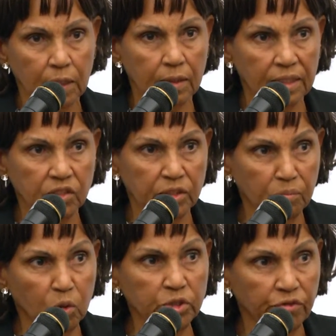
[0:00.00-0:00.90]
That's the
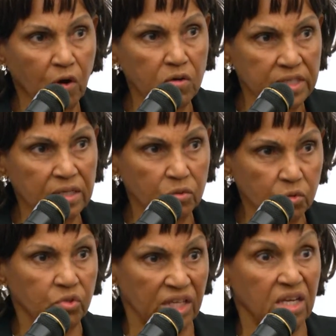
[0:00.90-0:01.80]
most wrong thing to
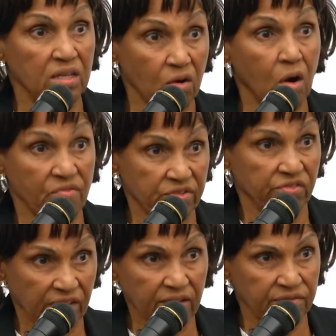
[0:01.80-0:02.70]
say of
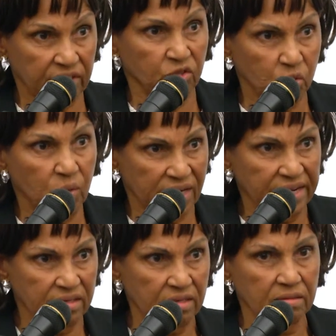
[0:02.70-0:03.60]
yourself, that you are
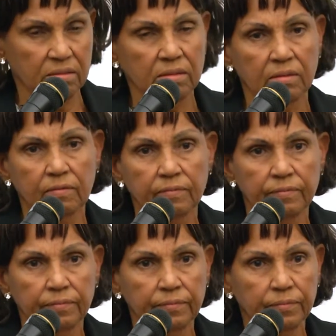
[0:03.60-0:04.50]
ethical.
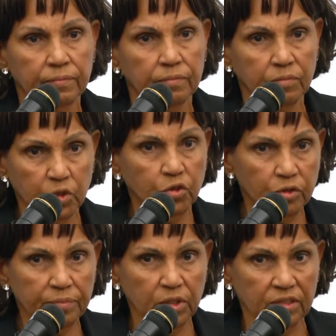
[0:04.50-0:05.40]
But
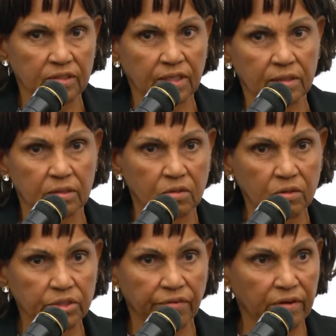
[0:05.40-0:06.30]
Europe does that,
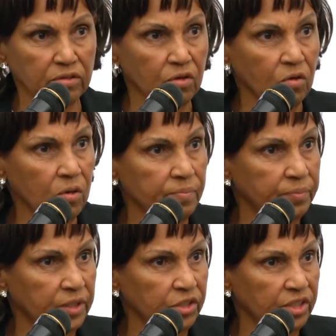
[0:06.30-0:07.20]
goes around the globe
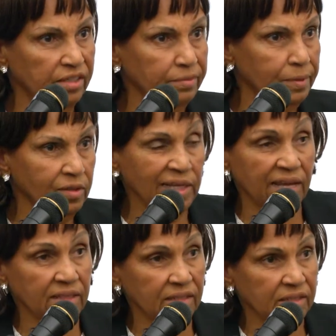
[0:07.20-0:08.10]
teaching everybody
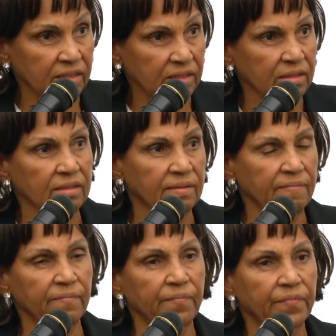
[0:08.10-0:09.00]
ethics.
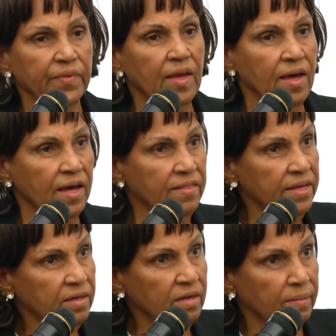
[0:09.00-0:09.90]
And
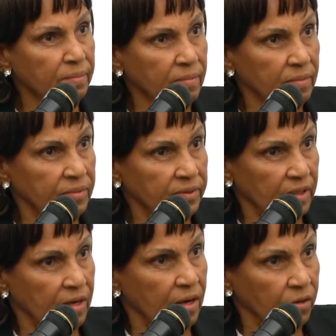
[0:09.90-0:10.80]
there come
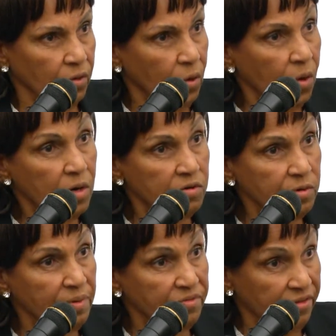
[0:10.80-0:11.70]
a whole
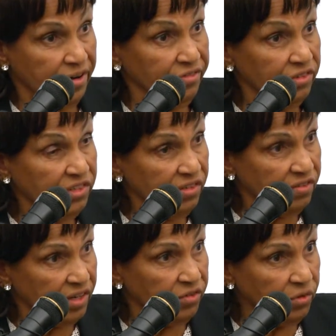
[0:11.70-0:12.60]
group of
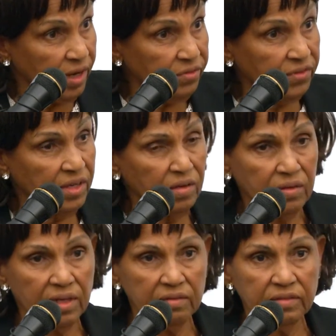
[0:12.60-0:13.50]
refugees, as you have seen on
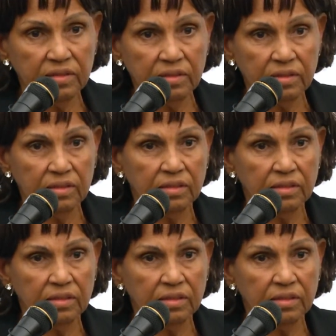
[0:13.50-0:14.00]
television.